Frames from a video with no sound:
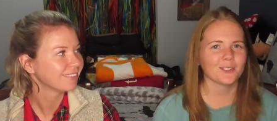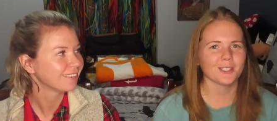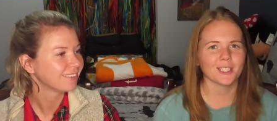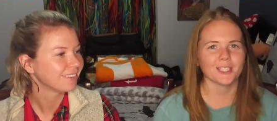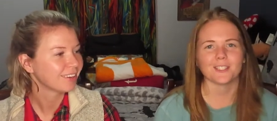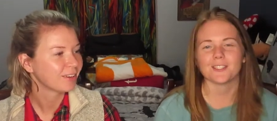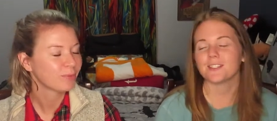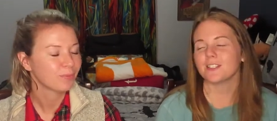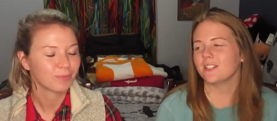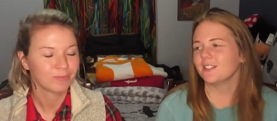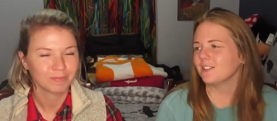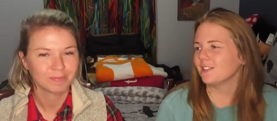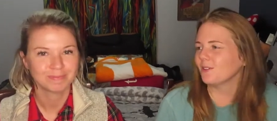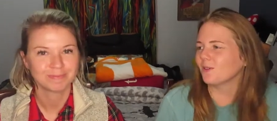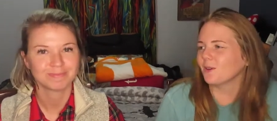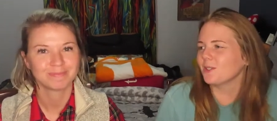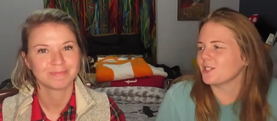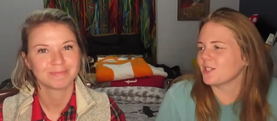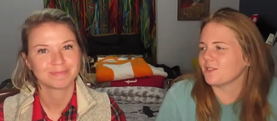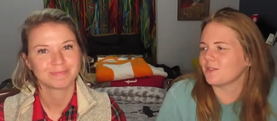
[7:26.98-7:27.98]
Speaker 1: to go again. See?
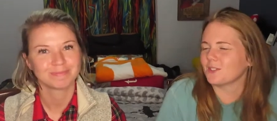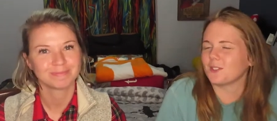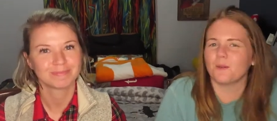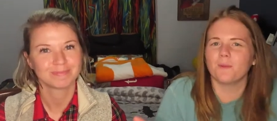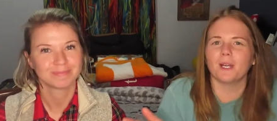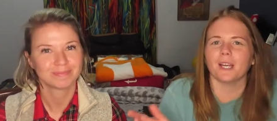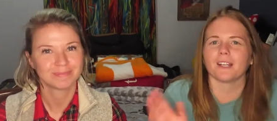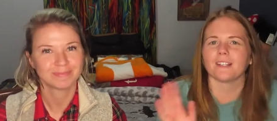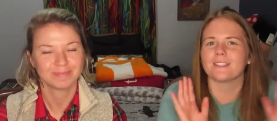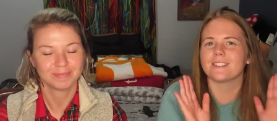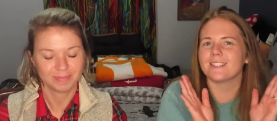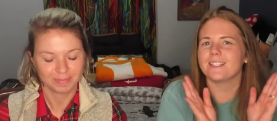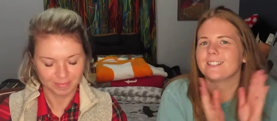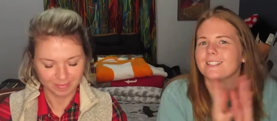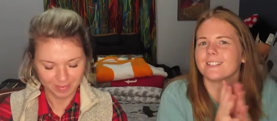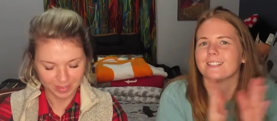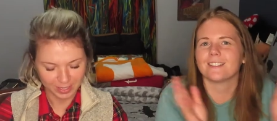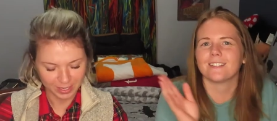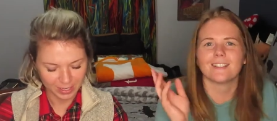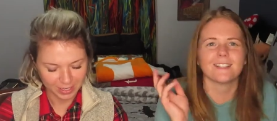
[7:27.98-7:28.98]
You always have to go back.
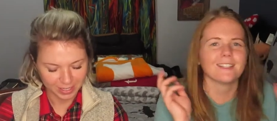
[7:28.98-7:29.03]
See?